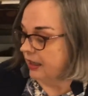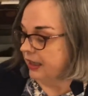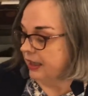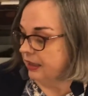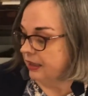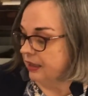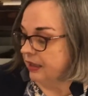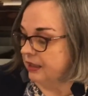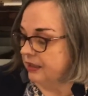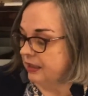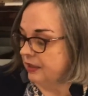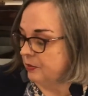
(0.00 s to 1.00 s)
and
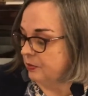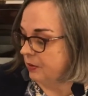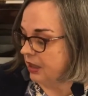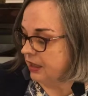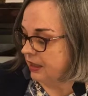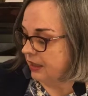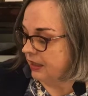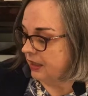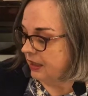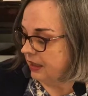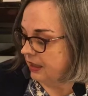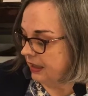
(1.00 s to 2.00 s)
this one
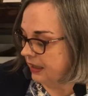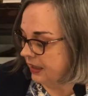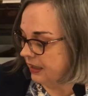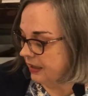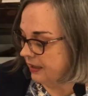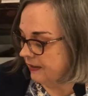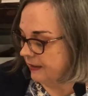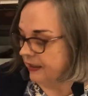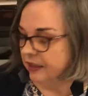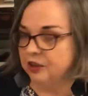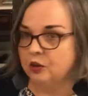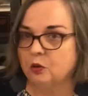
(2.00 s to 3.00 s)
is
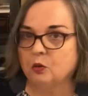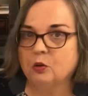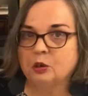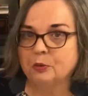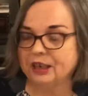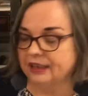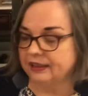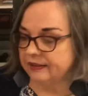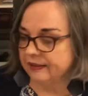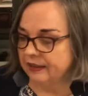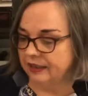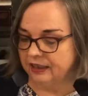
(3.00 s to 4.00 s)
the Orwigs.
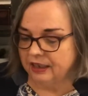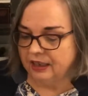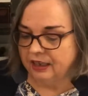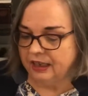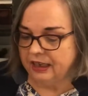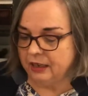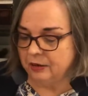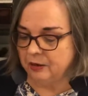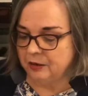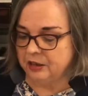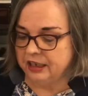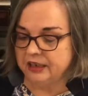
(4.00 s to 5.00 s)
And
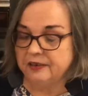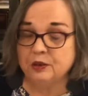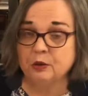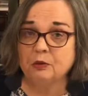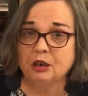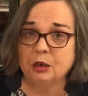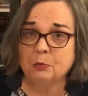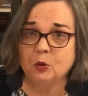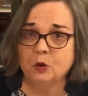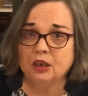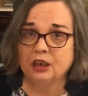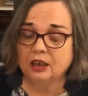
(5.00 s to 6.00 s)
these two are
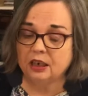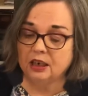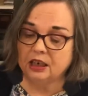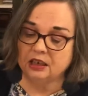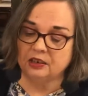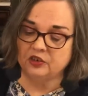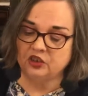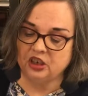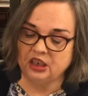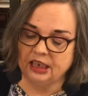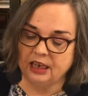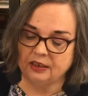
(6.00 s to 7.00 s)
more
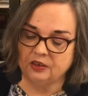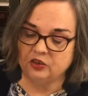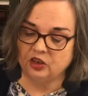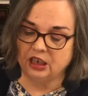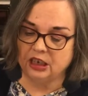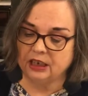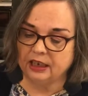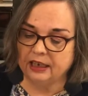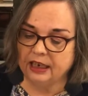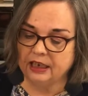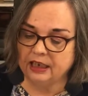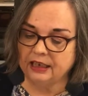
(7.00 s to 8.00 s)
genealogy
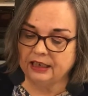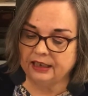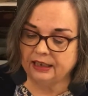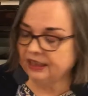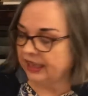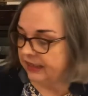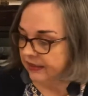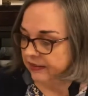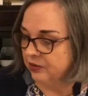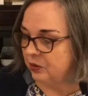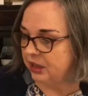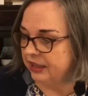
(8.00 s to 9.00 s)
and less
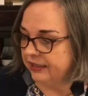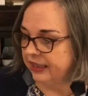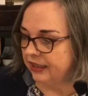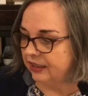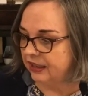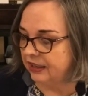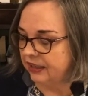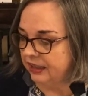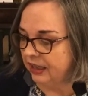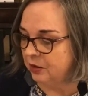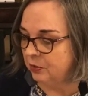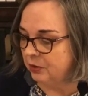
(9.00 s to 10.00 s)
storytelling. The
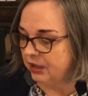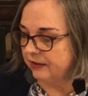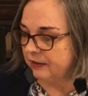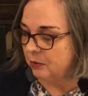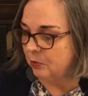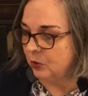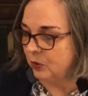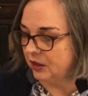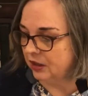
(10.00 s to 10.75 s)
other ones are more